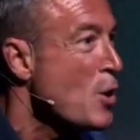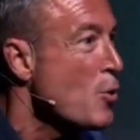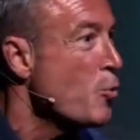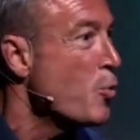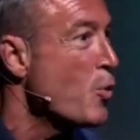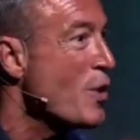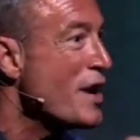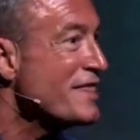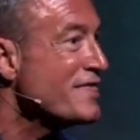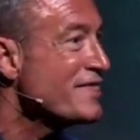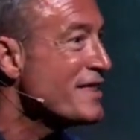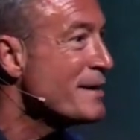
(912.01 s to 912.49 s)

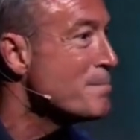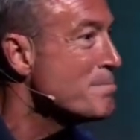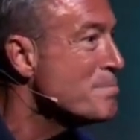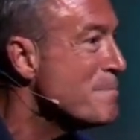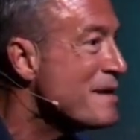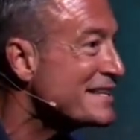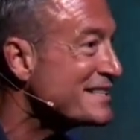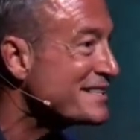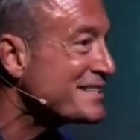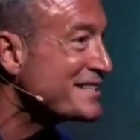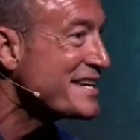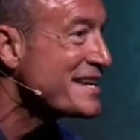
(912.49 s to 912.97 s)
when the
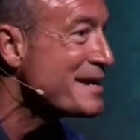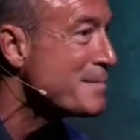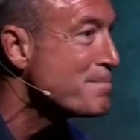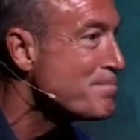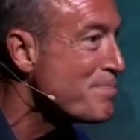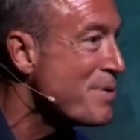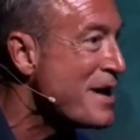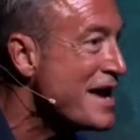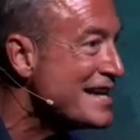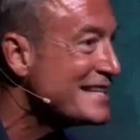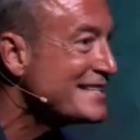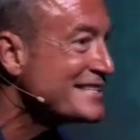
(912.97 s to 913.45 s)
missing
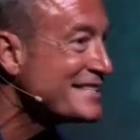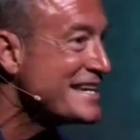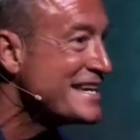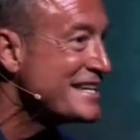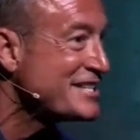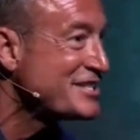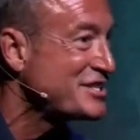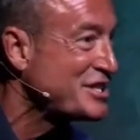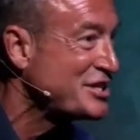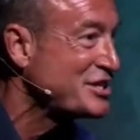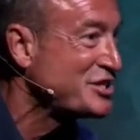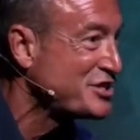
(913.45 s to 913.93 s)
piece
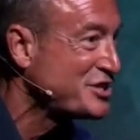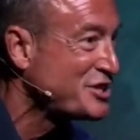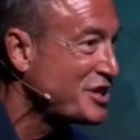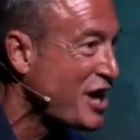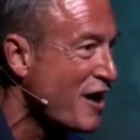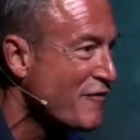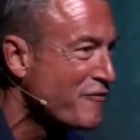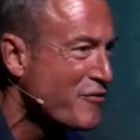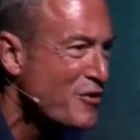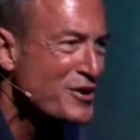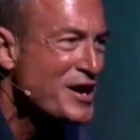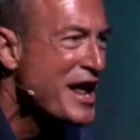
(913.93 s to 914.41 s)
is
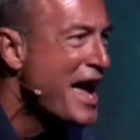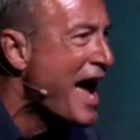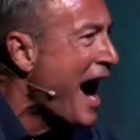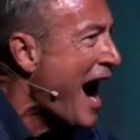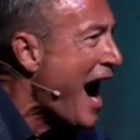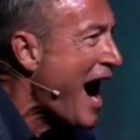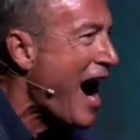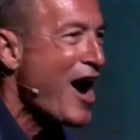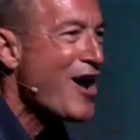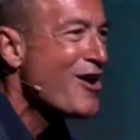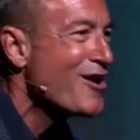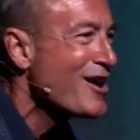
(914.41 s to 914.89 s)
discovered,
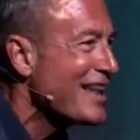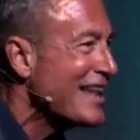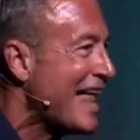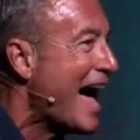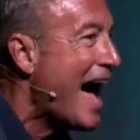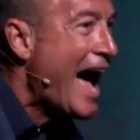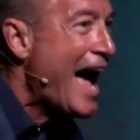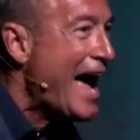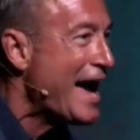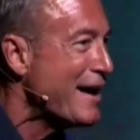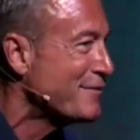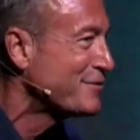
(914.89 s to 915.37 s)
our
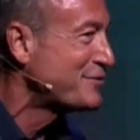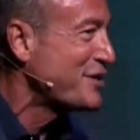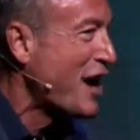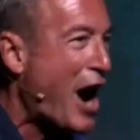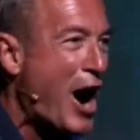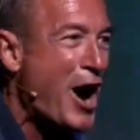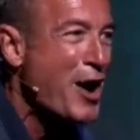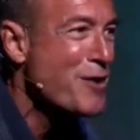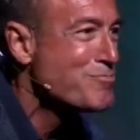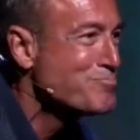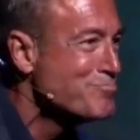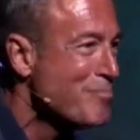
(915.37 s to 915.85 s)
lives,
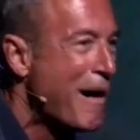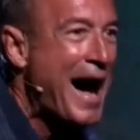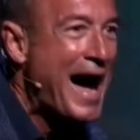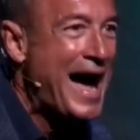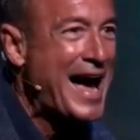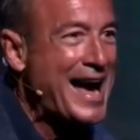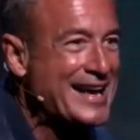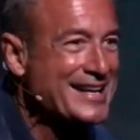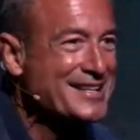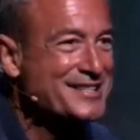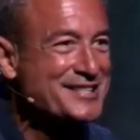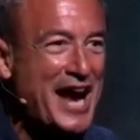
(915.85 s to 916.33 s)
our
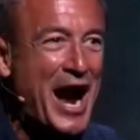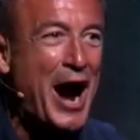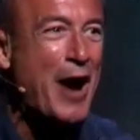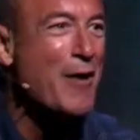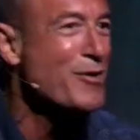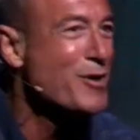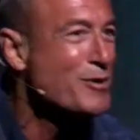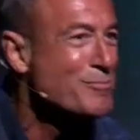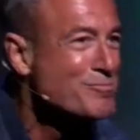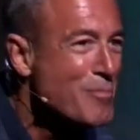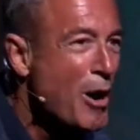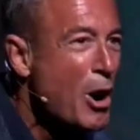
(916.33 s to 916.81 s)
minds,
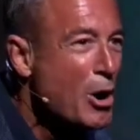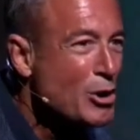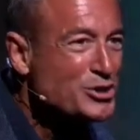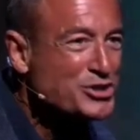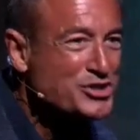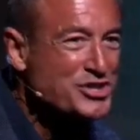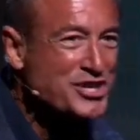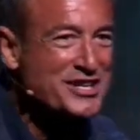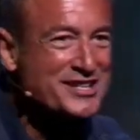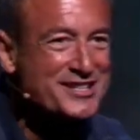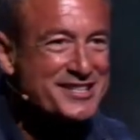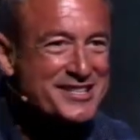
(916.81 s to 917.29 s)
our
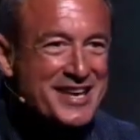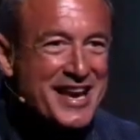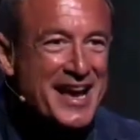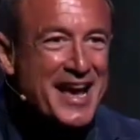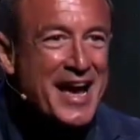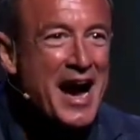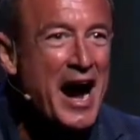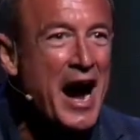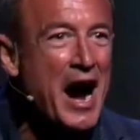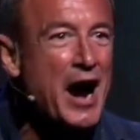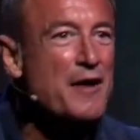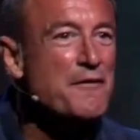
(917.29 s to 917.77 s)
emotions
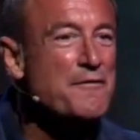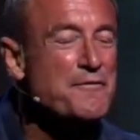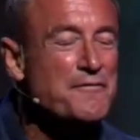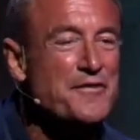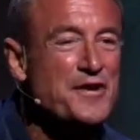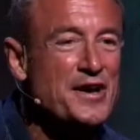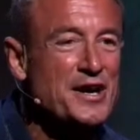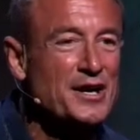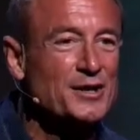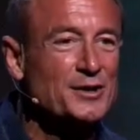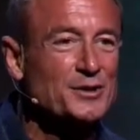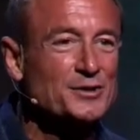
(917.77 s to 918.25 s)
are
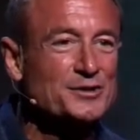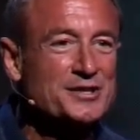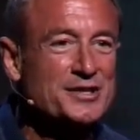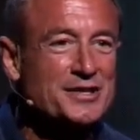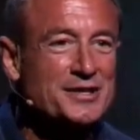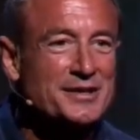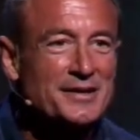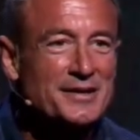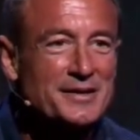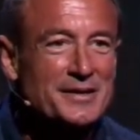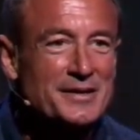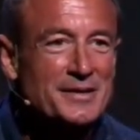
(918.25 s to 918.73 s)

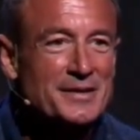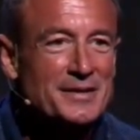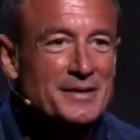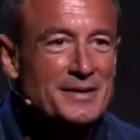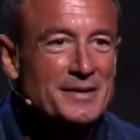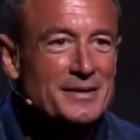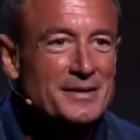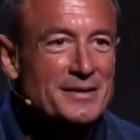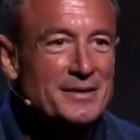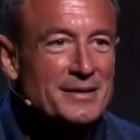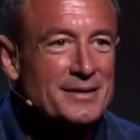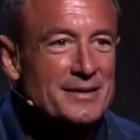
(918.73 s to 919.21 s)
filled
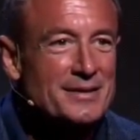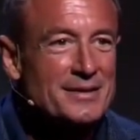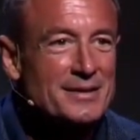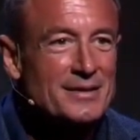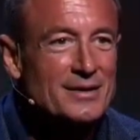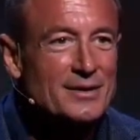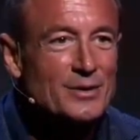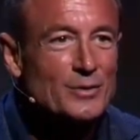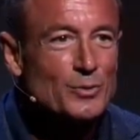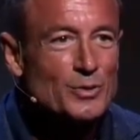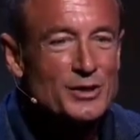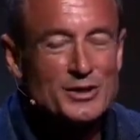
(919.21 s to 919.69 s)

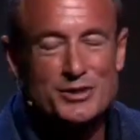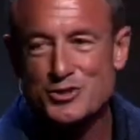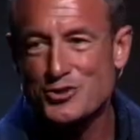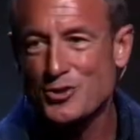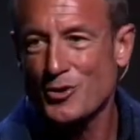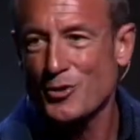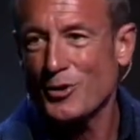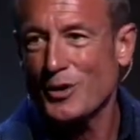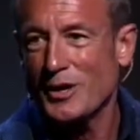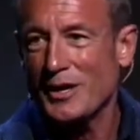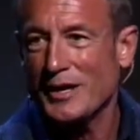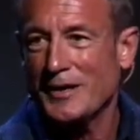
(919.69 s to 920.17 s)
with
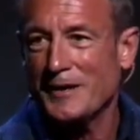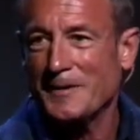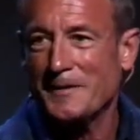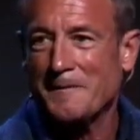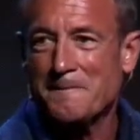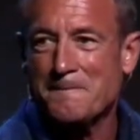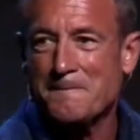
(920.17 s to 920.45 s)
joy.